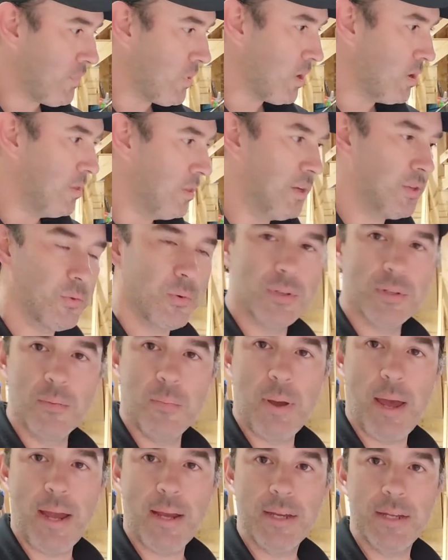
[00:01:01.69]
this was a
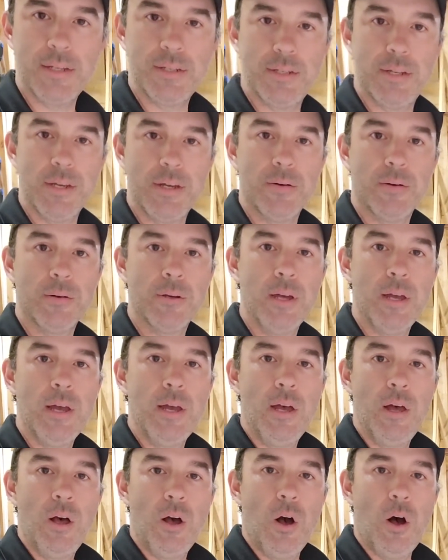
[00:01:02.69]
package deal
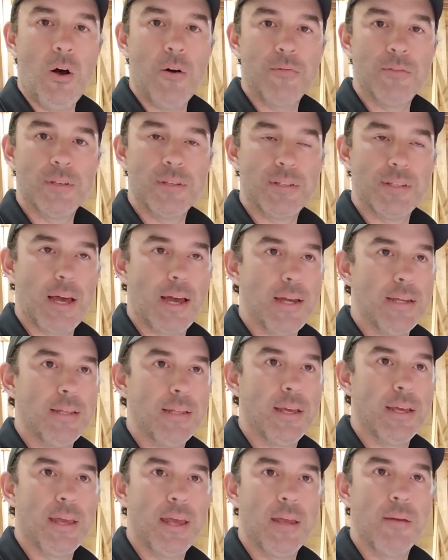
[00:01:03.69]
off the site.
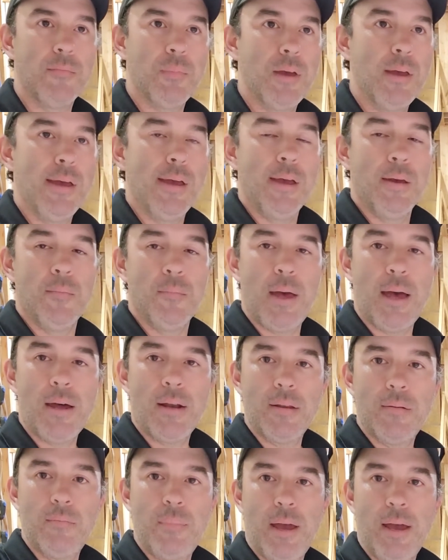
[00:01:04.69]
They came
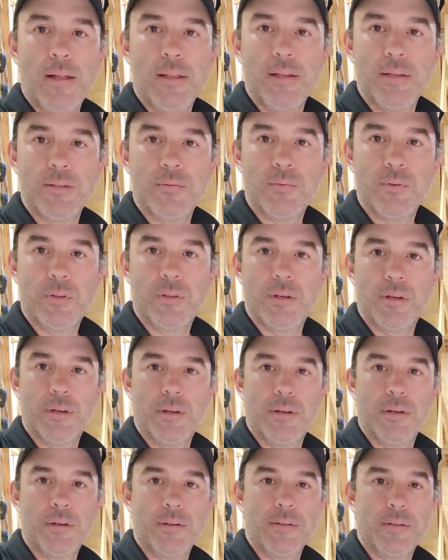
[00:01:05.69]
mounted balanced with
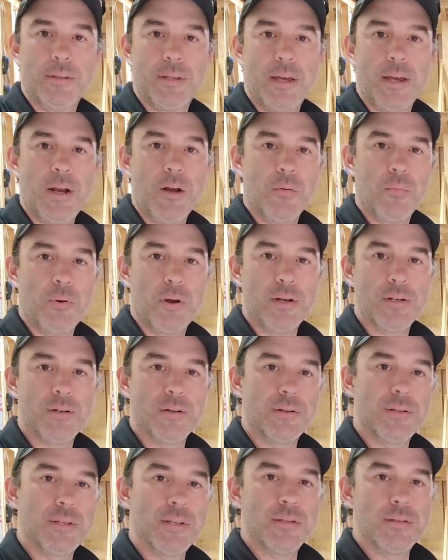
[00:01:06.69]
the, the air
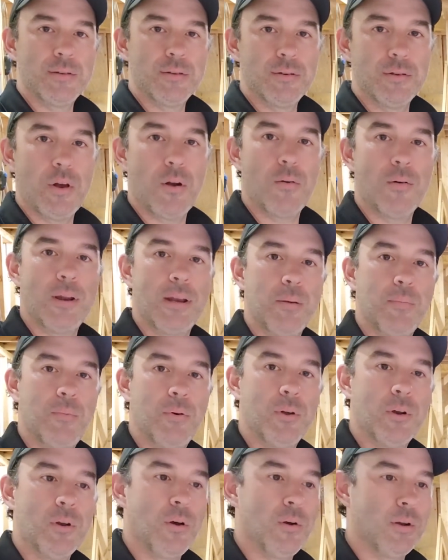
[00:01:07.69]
pressure sensors already
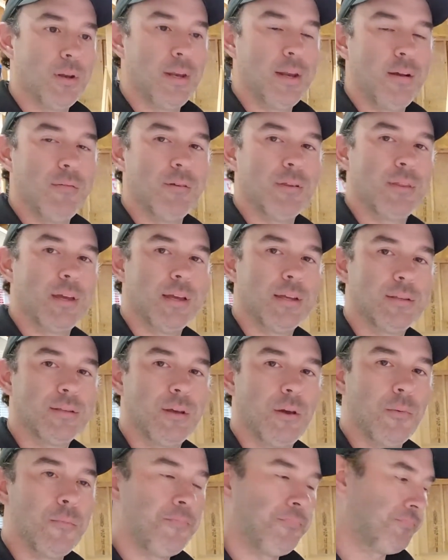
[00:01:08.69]
put on and everything.
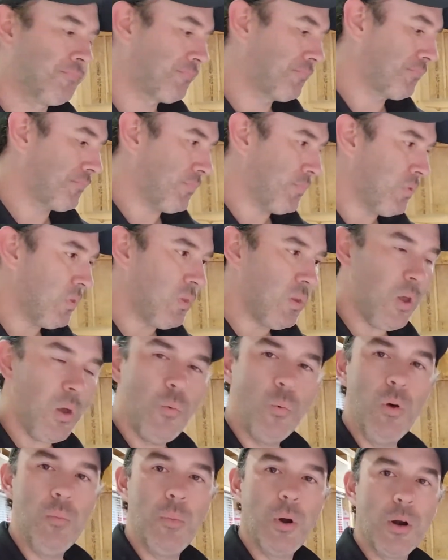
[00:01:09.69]
So
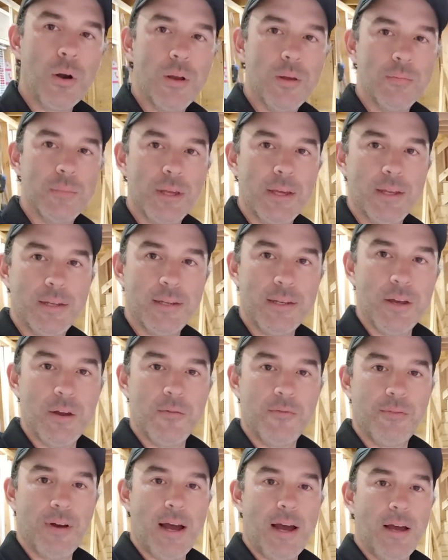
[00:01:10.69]
we'll burn up the
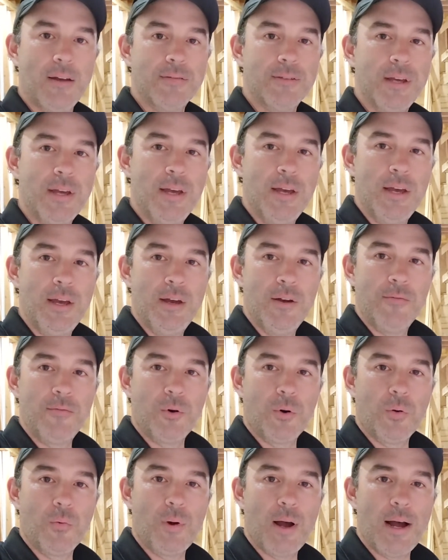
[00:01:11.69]
NT05s
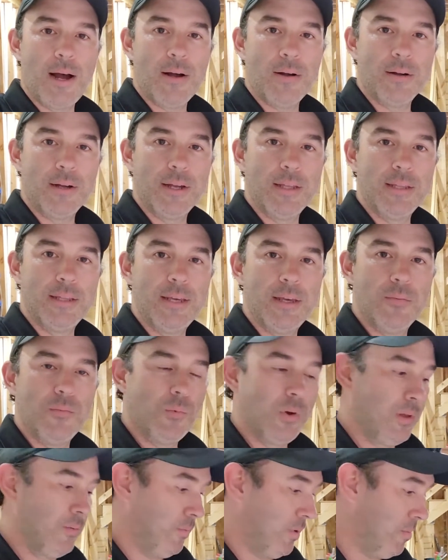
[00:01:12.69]
for a while. And then
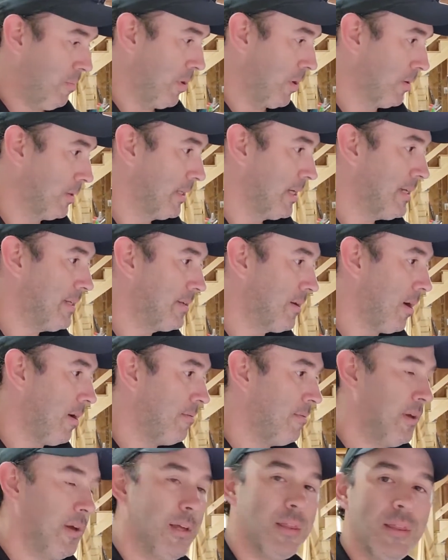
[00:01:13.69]
when we burn these
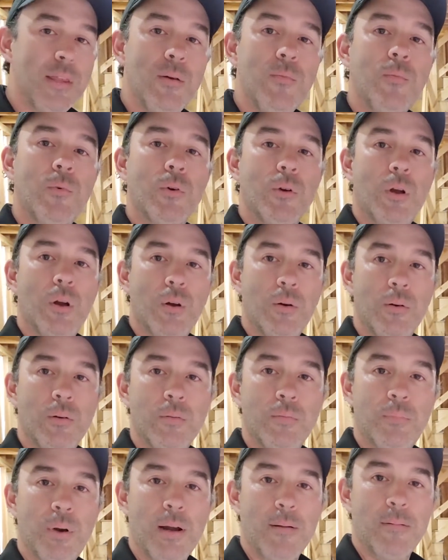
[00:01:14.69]
off, then we'll go
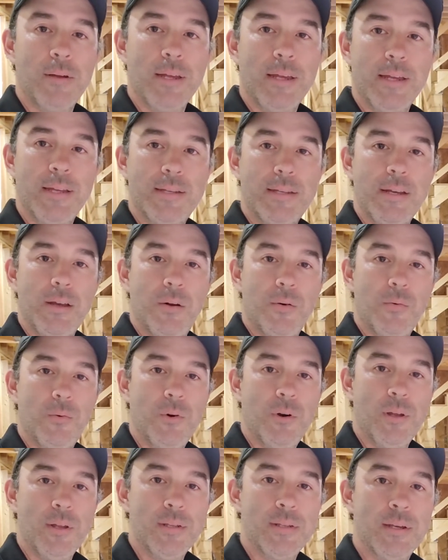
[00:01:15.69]
probably
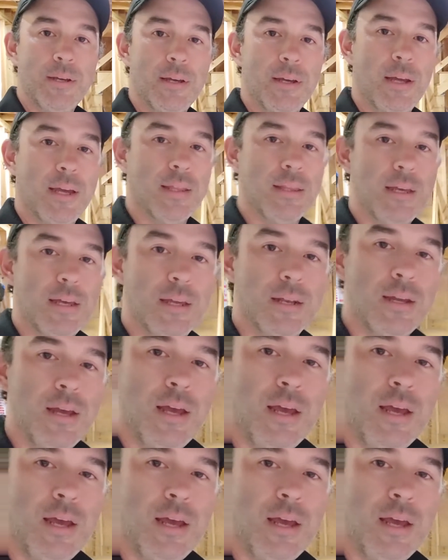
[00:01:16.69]
NT01s. And then